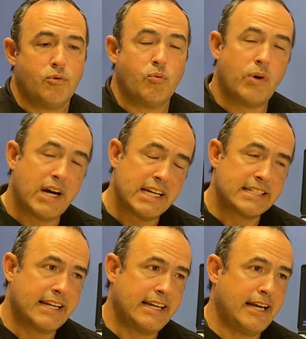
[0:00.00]
Why is
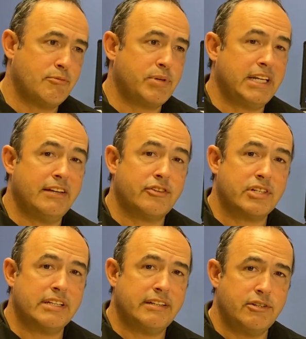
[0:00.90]
that happening? If there's
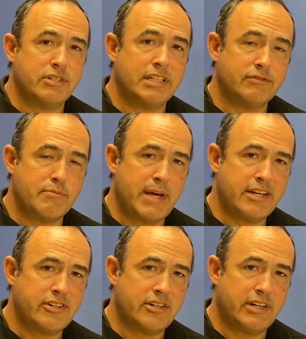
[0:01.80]
continuous
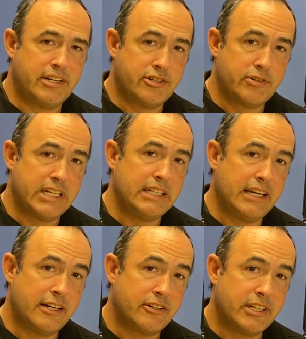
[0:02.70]
inflammation or injury in
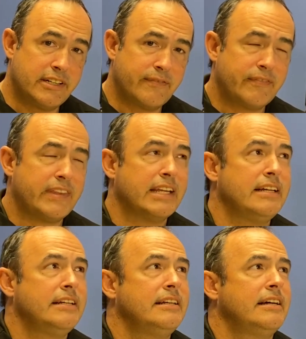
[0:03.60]
the area,
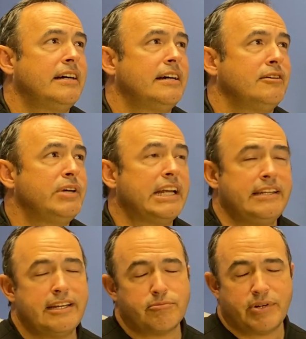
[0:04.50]
we can
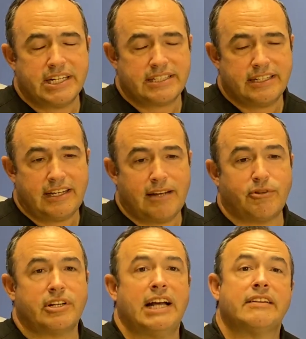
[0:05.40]
decompress it, and
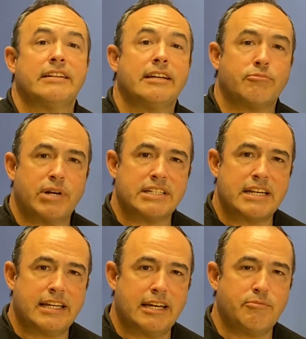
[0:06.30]
we're going to have to decompress
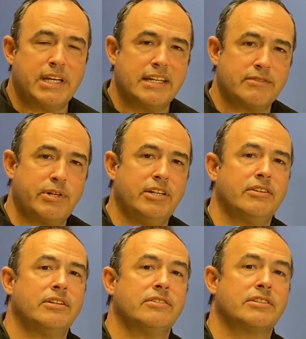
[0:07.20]
it again, because we
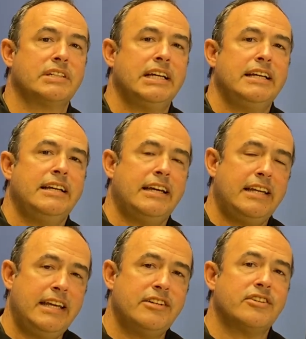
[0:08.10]
know those
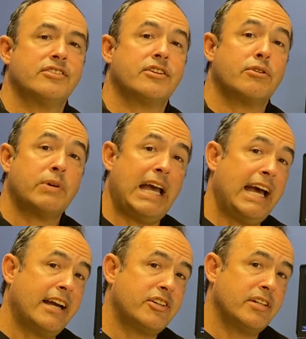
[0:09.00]
adhesions are a
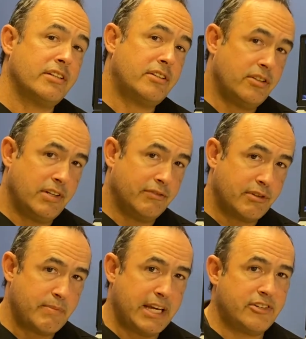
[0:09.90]
reaction to
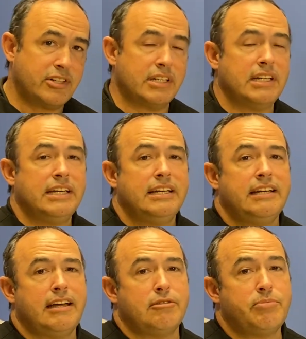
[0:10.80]
inflammation
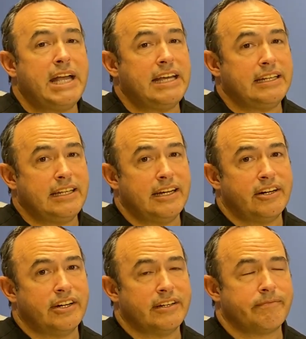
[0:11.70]
and pain in the
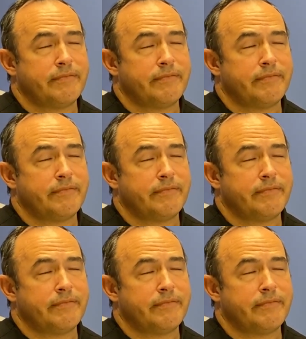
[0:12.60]
area.